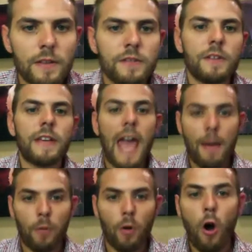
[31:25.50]
to
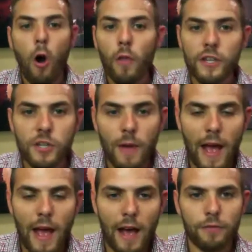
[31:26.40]
gamble all that you
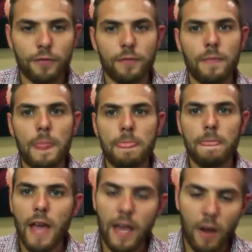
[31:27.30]
have
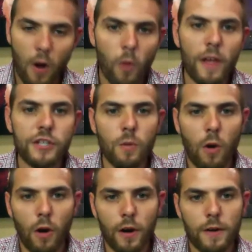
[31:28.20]
and all that
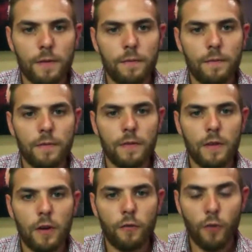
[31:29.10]
you are
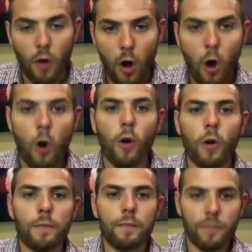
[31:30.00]
for
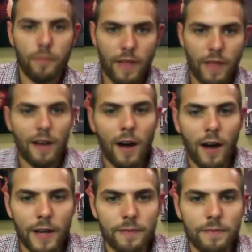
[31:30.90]
all that
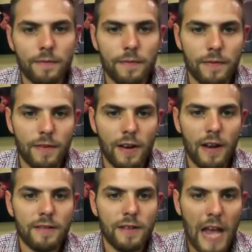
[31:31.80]
God
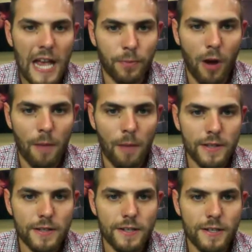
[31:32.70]
has
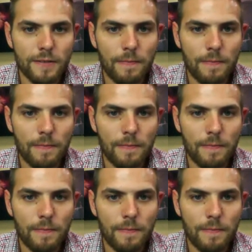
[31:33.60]
promised?